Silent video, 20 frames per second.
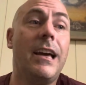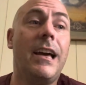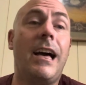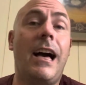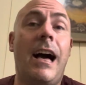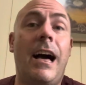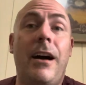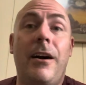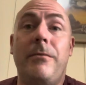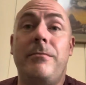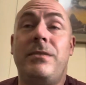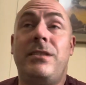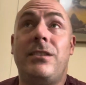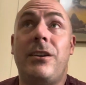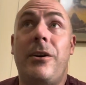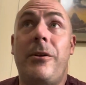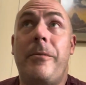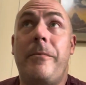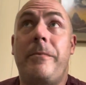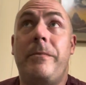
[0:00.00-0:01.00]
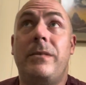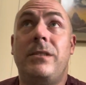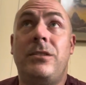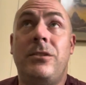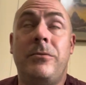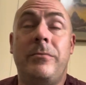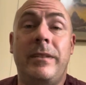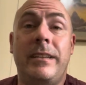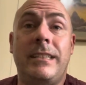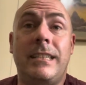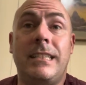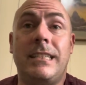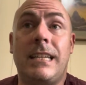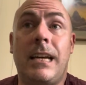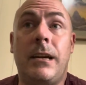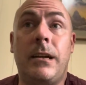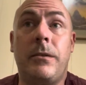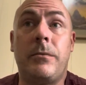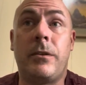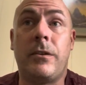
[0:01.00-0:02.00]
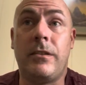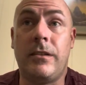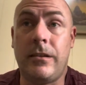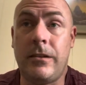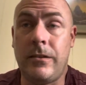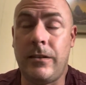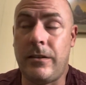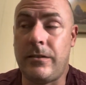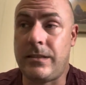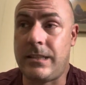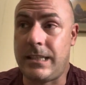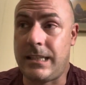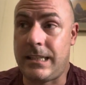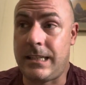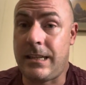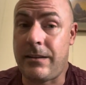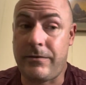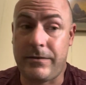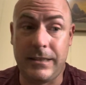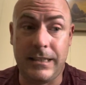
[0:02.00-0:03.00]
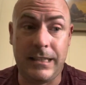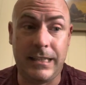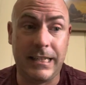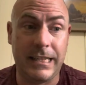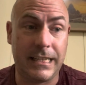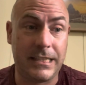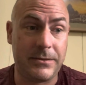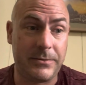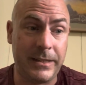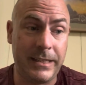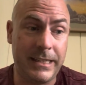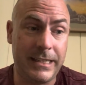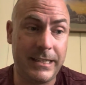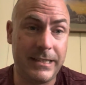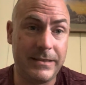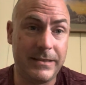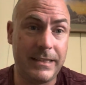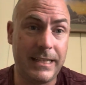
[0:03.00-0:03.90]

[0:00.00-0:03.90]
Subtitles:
So Zoom meetings, I am going to do those definitely next week.